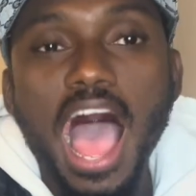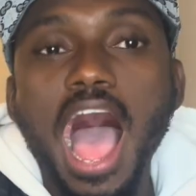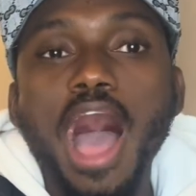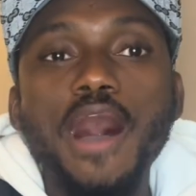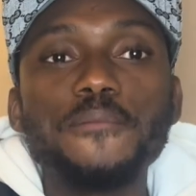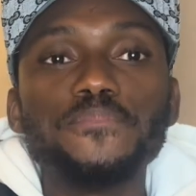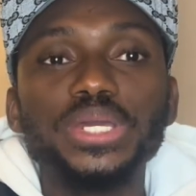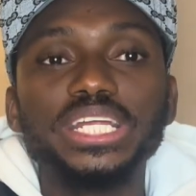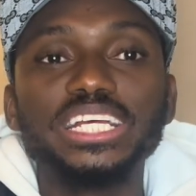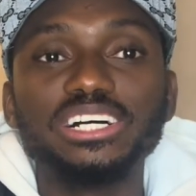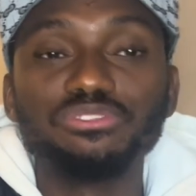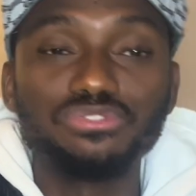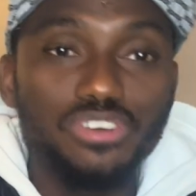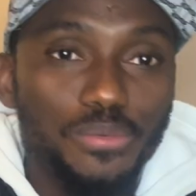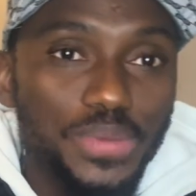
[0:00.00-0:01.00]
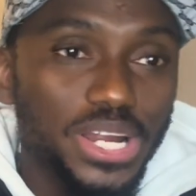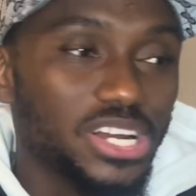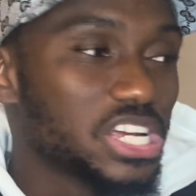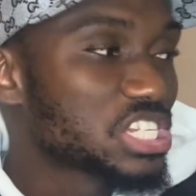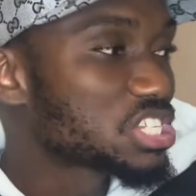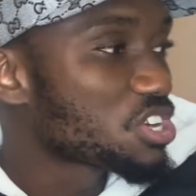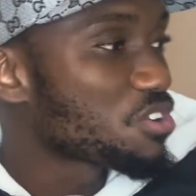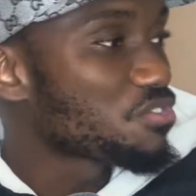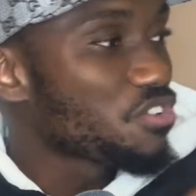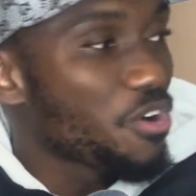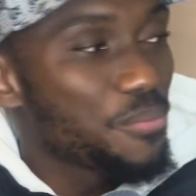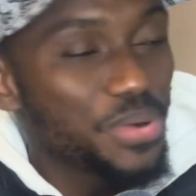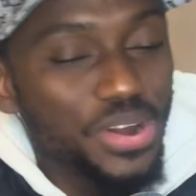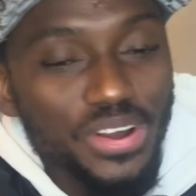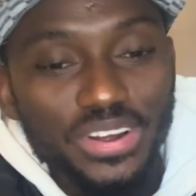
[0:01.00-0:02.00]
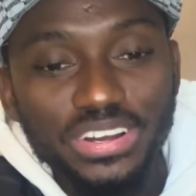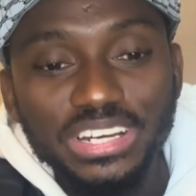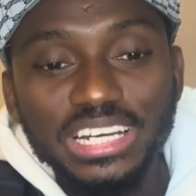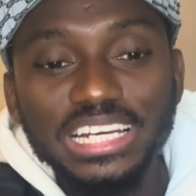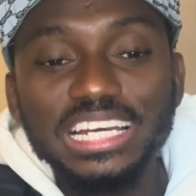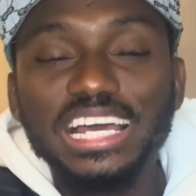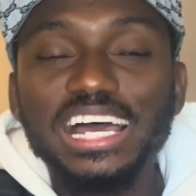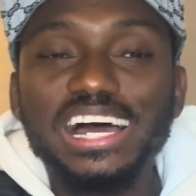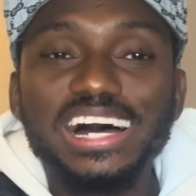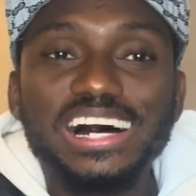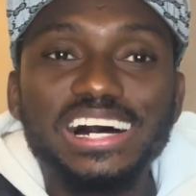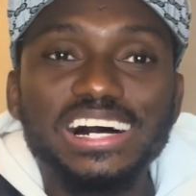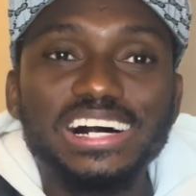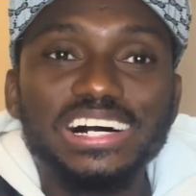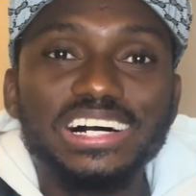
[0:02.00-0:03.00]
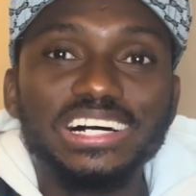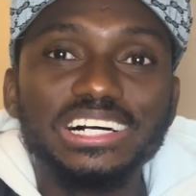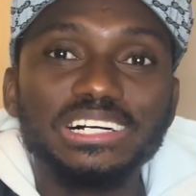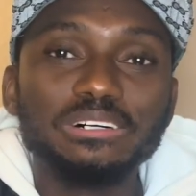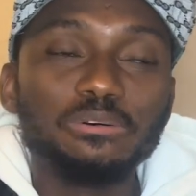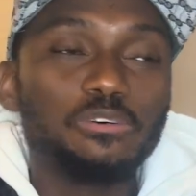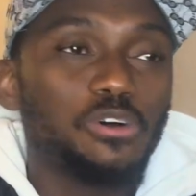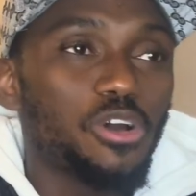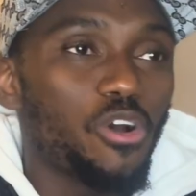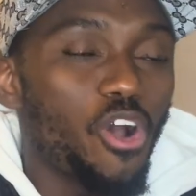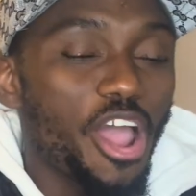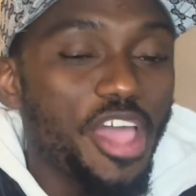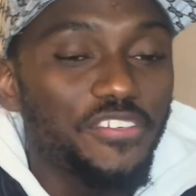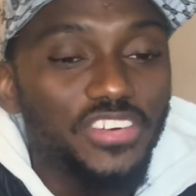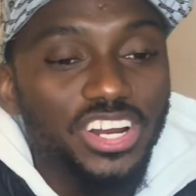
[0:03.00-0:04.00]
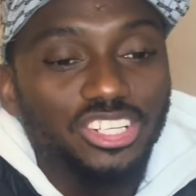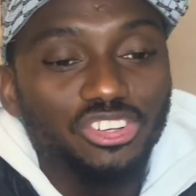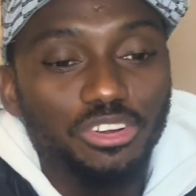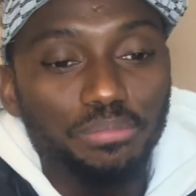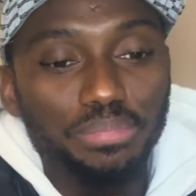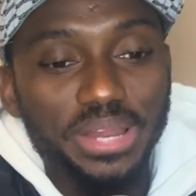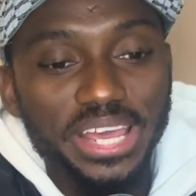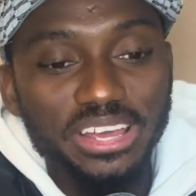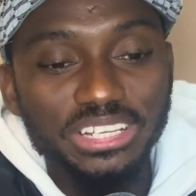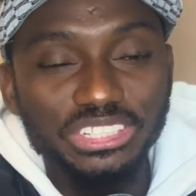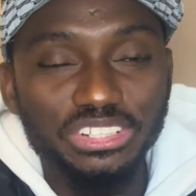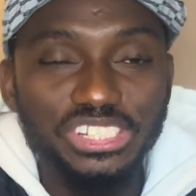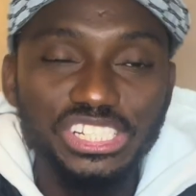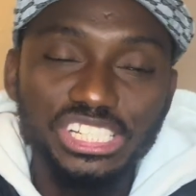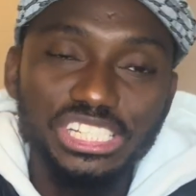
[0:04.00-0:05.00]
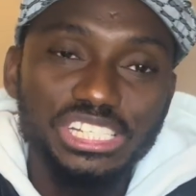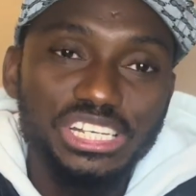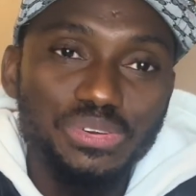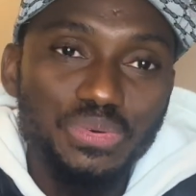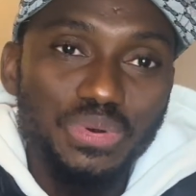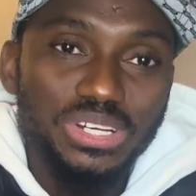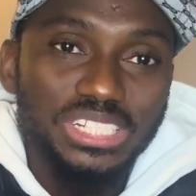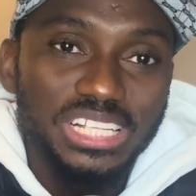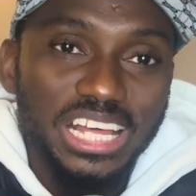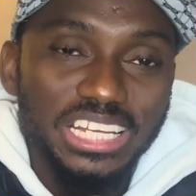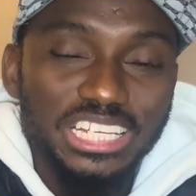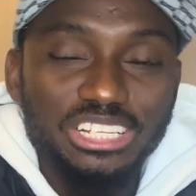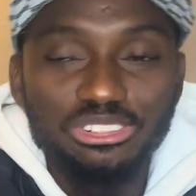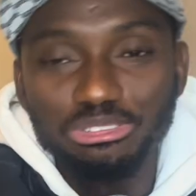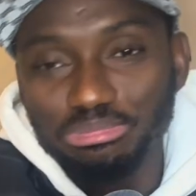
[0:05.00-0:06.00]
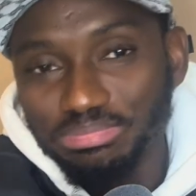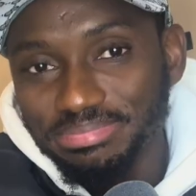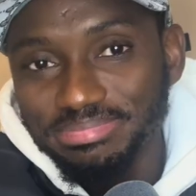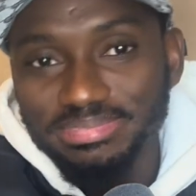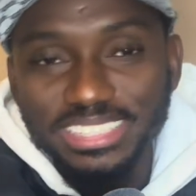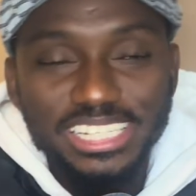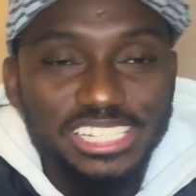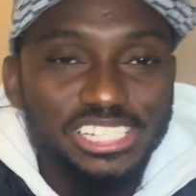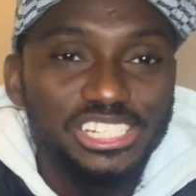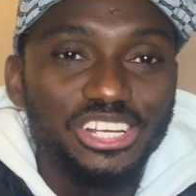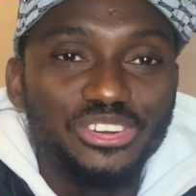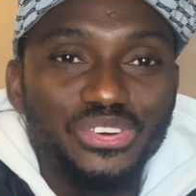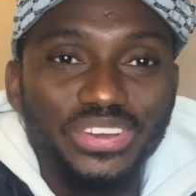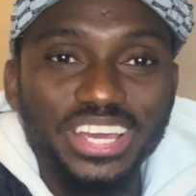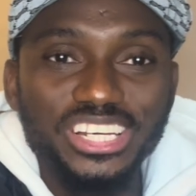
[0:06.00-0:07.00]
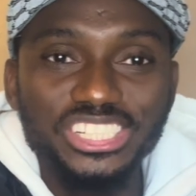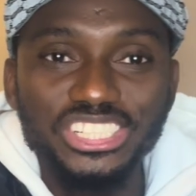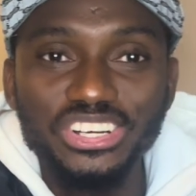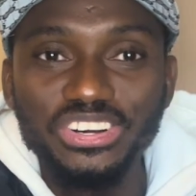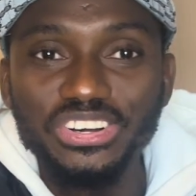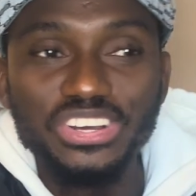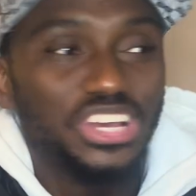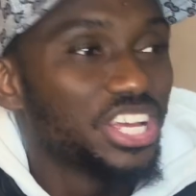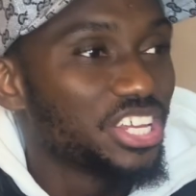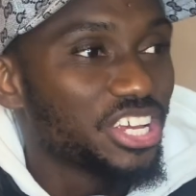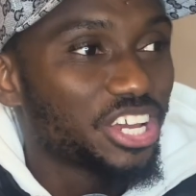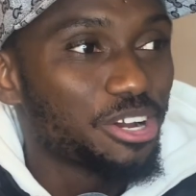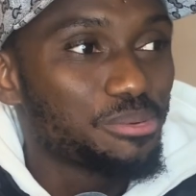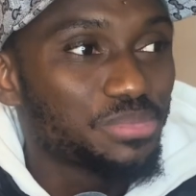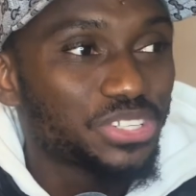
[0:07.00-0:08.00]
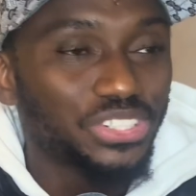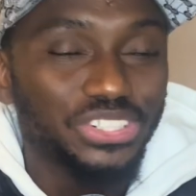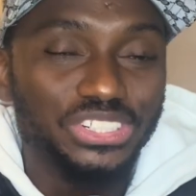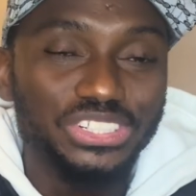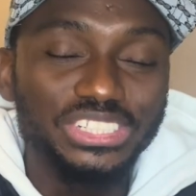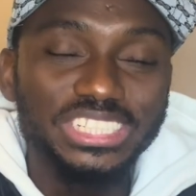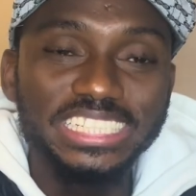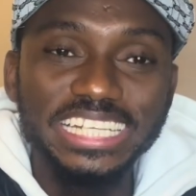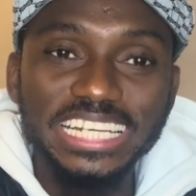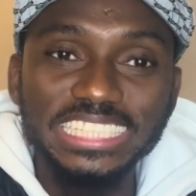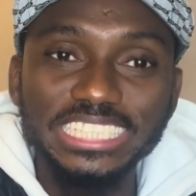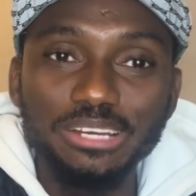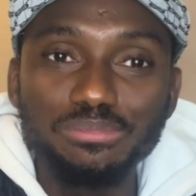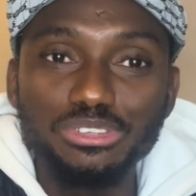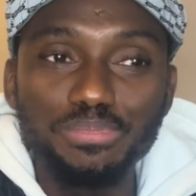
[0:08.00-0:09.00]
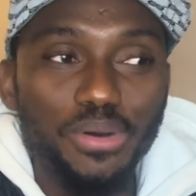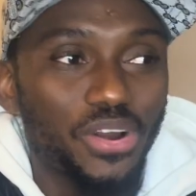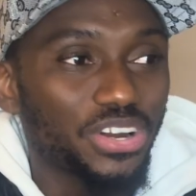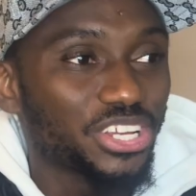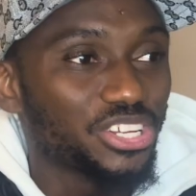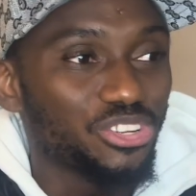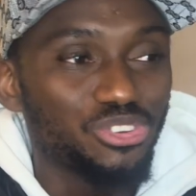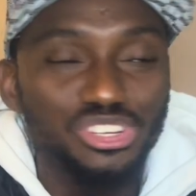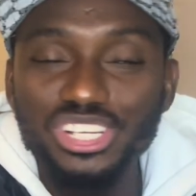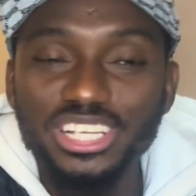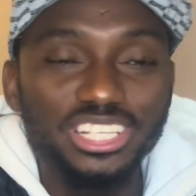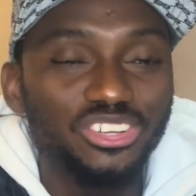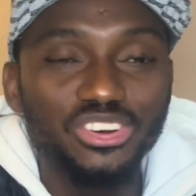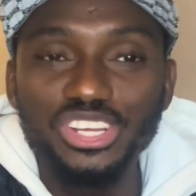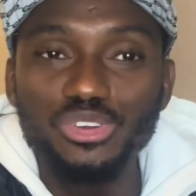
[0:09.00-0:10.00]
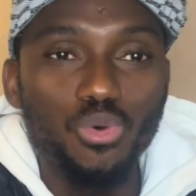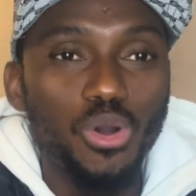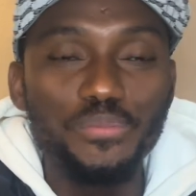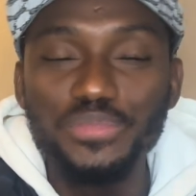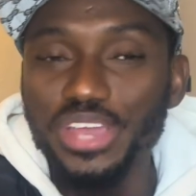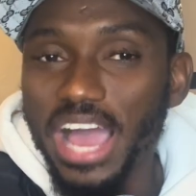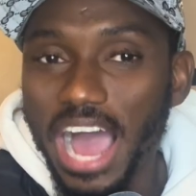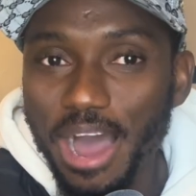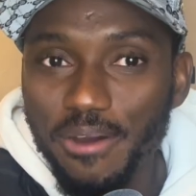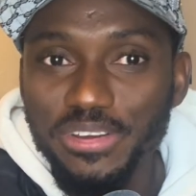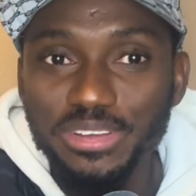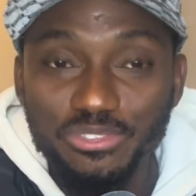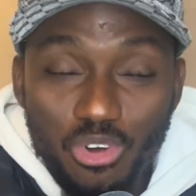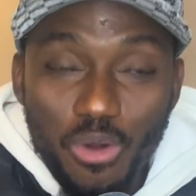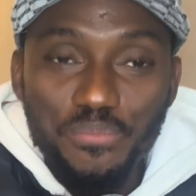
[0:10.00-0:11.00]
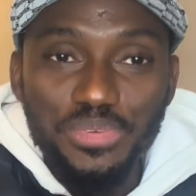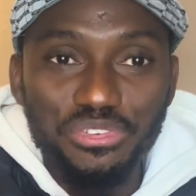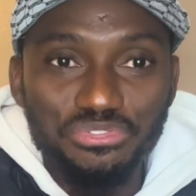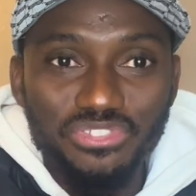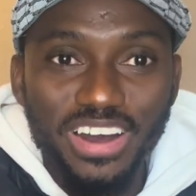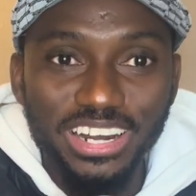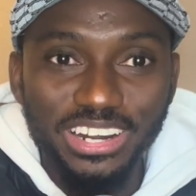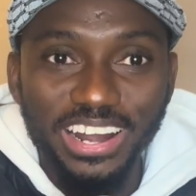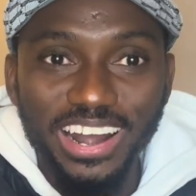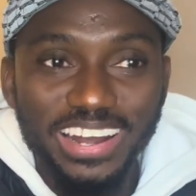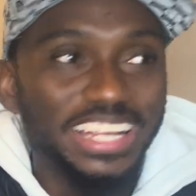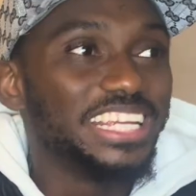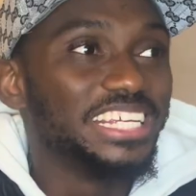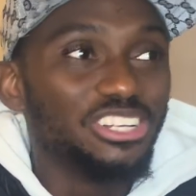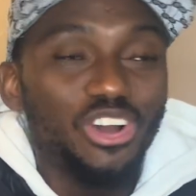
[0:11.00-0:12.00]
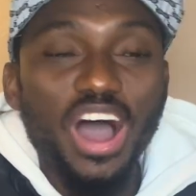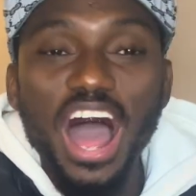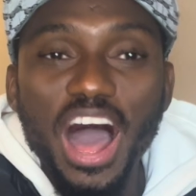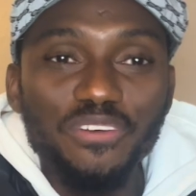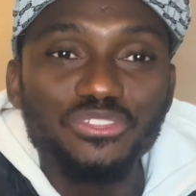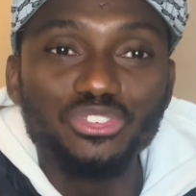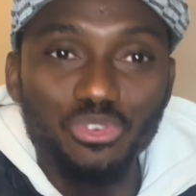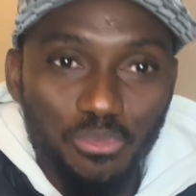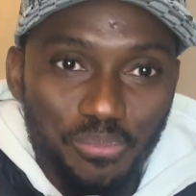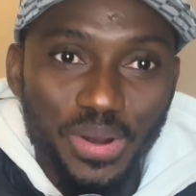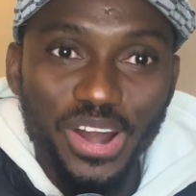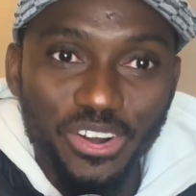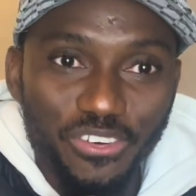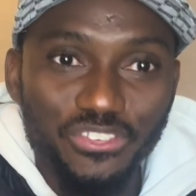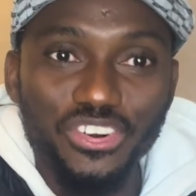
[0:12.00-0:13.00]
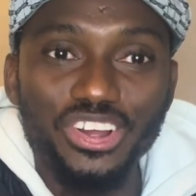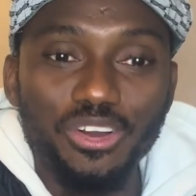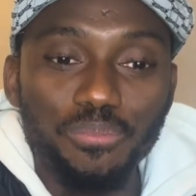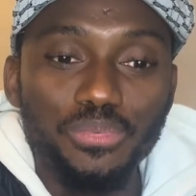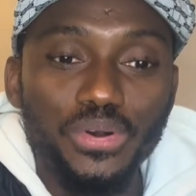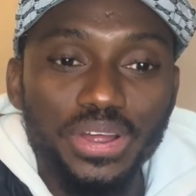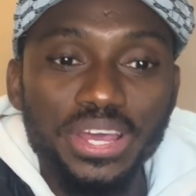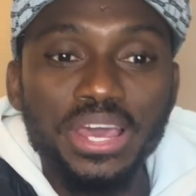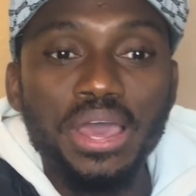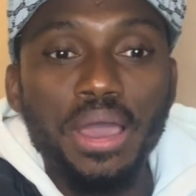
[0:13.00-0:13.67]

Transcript: I mean, yeah, former Leicester, former Everton player. So he was like, as a Newcastle, you come to St. James Park, you won't be it won't be fun, right? You have to battle for your point.